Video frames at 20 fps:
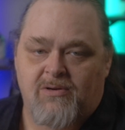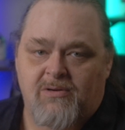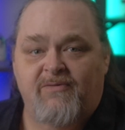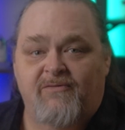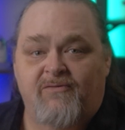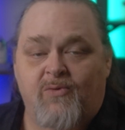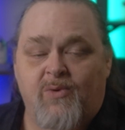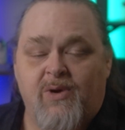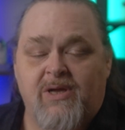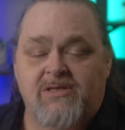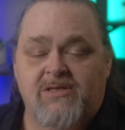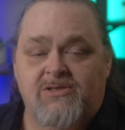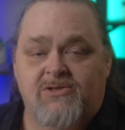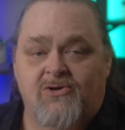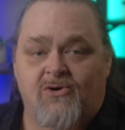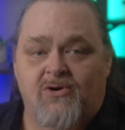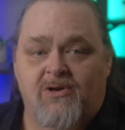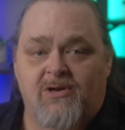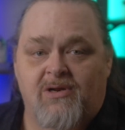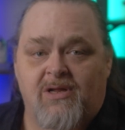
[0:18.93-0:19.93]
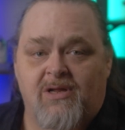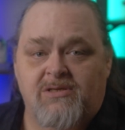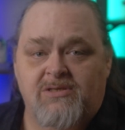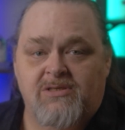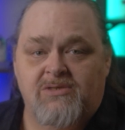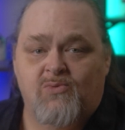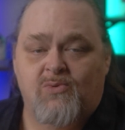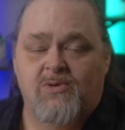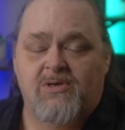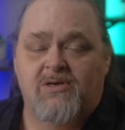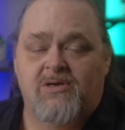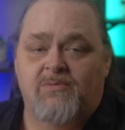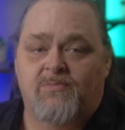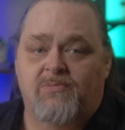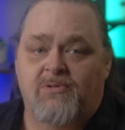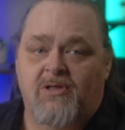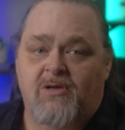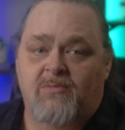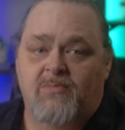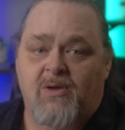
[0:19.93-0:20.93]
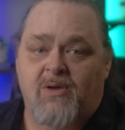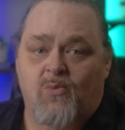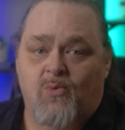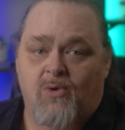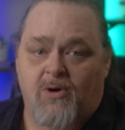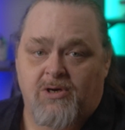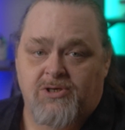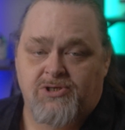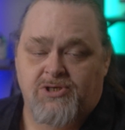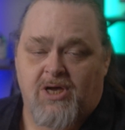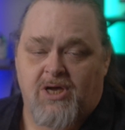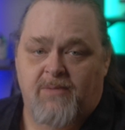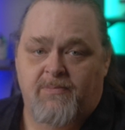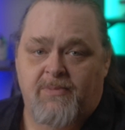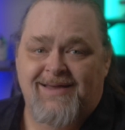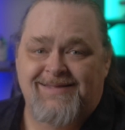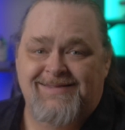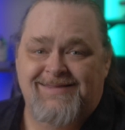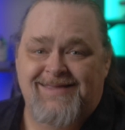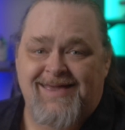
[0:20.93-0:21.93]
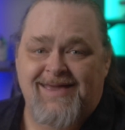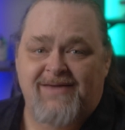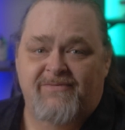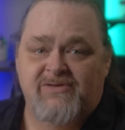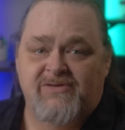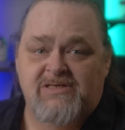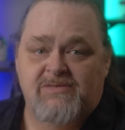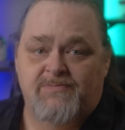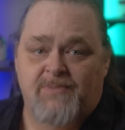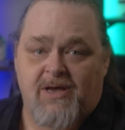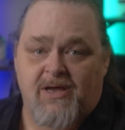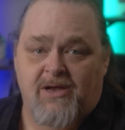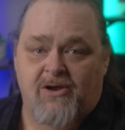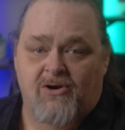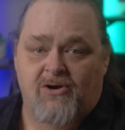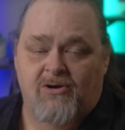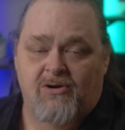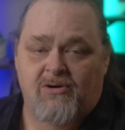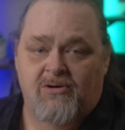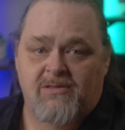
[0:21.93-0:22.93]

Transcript: Before we get started, I just wanted to plug my workshop, A Day of Aspire.